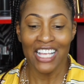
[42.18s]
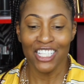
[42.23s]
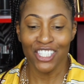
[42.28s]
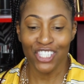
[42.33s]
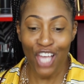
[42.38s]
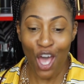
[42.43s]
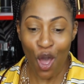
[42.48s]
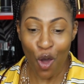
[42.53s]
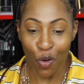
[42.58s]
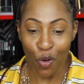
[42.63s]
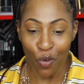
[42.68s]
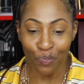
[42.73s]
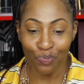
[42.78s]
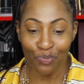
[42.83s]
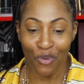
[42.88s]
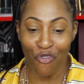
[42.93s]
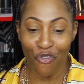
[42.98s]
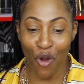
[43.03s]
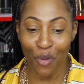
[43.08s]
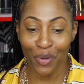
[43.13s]
So
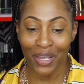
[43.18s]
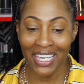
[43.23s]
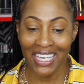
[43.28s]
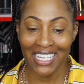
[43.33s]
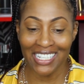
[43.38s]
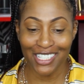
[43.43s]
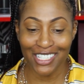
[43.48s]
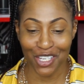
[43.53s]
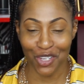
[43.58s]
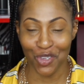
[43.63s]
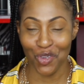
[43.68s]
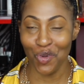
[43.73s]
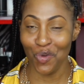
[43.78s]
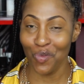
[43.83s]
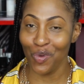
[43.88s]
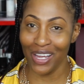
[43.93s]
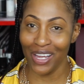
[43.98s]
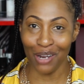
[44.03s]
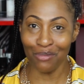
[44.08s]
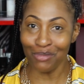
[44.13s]
before we get to
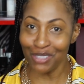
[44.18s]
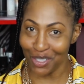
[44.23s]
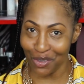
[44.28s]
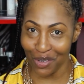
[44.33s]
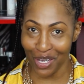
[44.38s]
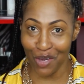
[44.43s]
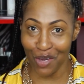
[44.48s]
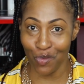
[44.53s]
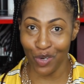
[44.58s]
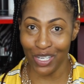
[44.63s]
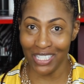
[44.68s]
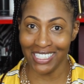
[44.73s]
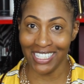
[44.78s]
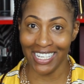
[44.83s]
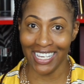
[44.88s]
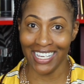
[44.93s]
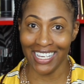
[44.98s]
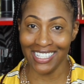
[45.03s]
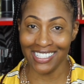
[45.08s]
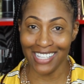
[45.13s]
what I'm doing, which
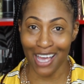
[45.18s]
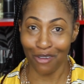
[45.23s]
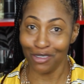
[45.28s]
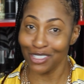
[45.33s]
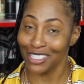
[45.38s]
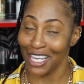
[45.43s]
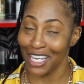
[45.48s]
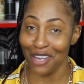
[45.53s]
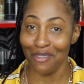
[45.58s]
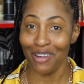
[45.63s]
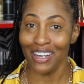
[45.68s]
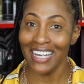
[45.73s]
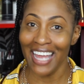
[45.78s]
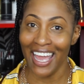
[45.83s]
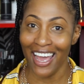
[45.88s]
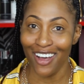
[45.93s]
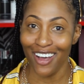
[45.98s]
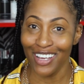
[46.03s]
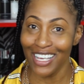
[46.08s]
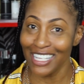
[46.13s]
is, I will tell you right
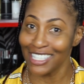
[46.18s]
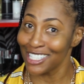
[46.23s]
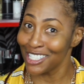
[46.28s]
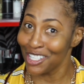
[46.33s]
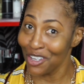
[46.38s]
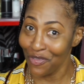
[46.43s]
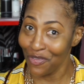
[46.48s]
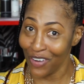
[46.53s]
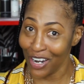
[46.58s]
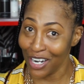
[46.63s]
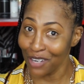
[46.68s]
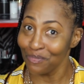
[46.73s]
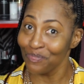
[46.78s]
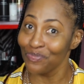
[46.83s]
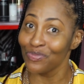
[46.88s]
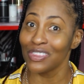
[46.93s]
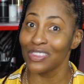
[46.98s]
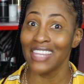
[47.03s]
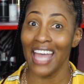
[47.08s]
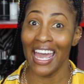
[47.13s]
now, it's a twofer.
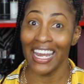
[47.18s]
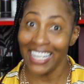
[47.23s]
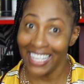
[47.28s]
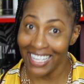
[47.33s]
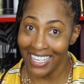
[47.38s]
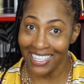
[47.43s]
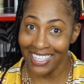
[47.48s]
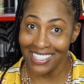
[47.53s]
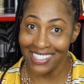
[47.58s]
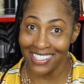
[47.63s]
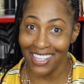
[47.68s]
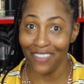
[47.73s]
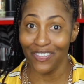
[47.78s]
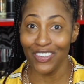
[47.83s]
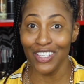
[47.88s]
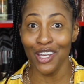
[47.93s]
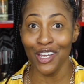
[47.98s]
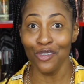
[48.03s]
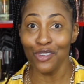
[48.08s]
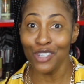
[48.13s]
That is, if
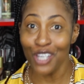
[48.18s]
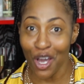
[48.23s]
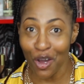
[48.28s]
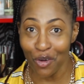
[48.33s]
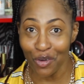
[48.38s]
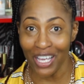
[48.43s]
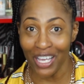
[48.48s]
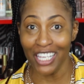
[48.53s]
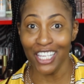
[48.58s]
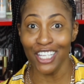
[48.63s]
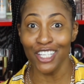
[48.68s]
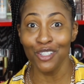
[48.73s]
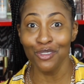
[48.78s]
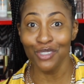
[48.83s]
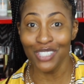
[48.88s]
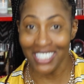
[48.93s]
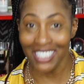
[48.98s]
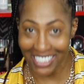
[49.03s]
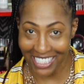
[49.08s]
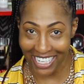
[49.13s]
you don't know and you're
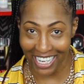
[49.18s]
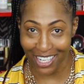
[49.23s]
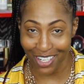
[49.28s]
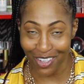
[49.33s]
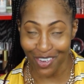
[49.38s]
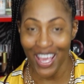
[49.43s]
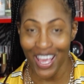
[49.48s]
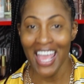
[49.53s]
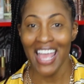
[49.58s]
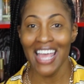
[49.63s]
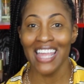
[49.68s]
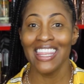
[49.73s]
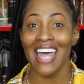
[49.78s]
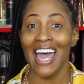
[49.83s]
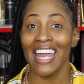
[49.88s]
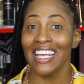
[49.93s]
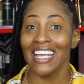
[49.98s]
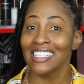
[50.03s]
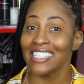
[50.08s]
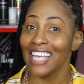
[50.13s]
new to the channel,
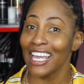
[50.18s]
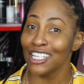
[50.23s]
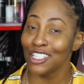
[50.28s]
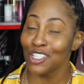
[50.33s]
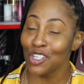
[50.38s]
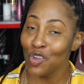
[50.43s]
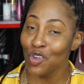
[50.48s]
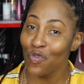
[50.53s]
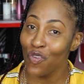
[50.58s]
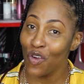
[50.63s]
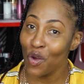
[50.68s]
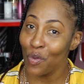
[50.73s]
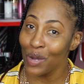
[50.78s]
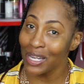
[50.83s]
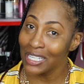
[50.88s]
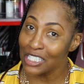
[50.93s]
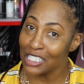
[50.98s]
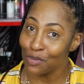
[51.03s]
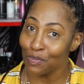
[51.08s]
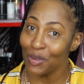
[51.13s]
that is a two for
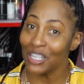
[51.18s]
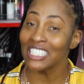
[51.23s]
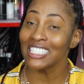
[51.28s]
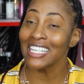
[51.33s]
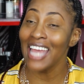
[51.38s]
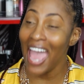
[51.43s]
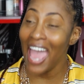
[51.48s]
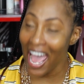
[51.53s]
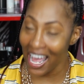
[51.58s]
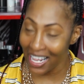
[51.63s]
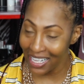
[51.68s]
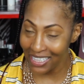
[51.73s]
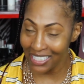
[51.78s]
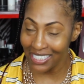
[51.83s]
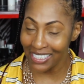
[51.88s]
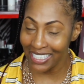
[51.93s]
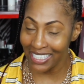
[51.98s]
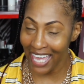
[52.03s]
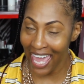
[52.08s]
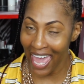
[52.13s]
one
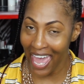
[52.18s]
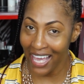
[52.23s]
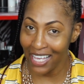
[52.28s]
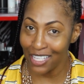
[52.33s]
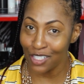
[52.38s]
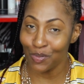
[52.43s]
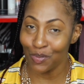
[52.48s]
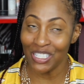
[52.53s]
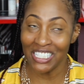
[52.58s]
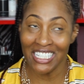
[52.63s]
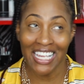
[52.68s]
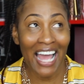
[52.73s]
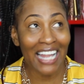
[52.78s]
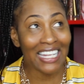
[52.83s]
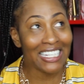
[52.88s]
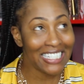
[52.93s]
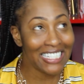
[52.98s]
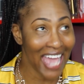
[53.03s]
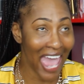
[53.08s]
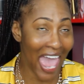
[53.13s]
special, okay?
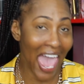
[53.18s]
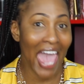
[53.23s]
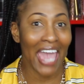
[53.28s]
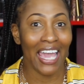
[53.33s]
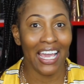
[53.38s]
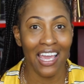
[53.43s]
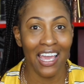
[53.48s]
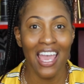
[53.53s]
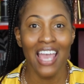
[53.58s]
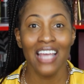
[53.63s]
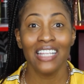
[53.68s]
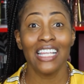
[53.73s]
Speciality.